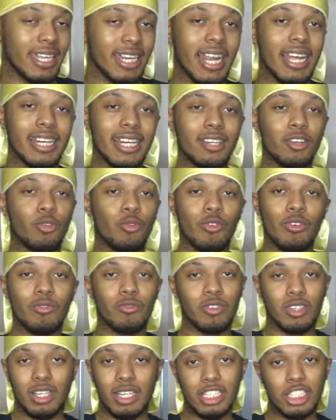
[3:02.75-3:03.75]

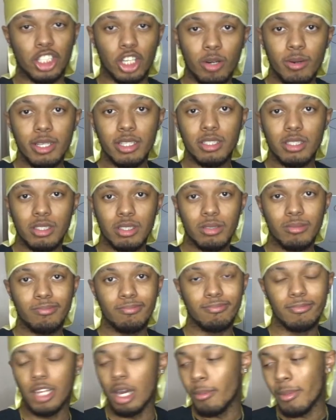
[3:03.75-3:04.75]
the insurance
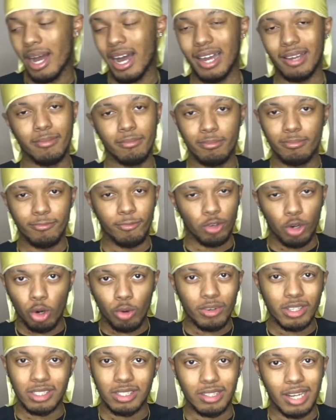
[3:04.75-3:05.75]
dumb high for no
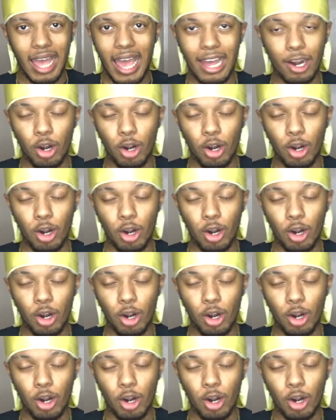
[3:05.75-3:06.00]
reason at